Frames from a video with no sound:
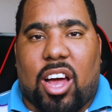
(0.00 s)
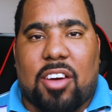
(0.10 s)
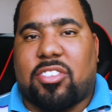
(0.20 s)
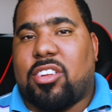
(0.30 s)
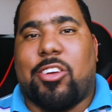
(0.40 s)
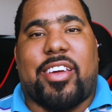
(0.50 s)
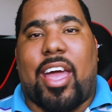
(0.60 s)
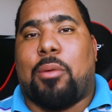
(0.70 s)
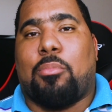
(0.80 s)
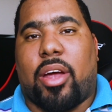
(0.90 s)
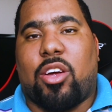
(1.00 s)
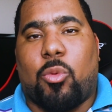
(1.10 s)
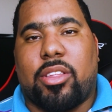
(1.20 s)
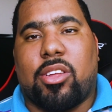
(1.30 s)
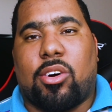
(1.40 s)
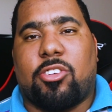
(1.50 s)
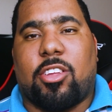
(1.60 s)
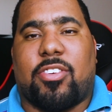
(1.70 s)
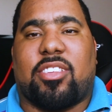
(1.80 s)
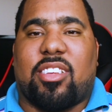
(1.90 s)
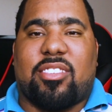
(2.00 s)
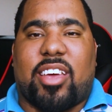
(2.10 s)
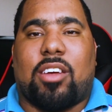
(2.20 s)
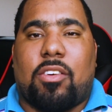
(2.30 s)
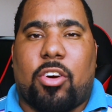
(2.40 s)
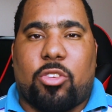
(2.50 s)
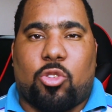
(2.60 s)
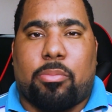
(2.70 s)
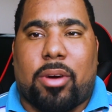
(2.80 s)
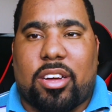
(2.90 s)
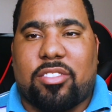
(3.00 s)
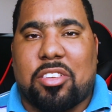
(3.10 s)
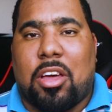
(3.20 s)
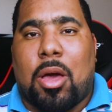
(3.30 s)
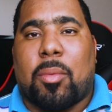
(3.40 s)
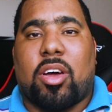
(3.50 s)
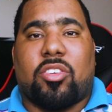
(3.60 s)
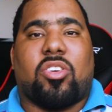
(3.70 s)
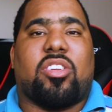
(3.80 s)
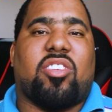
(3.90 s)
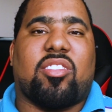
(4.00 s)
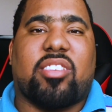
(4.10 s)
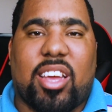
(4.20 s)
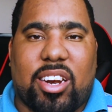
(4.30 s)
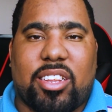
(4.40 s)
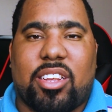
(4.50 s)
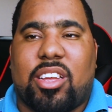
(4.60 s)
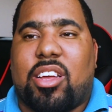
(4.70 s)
Obviously, you can't break Windows if it's inside of a virtual box because you can just kill it.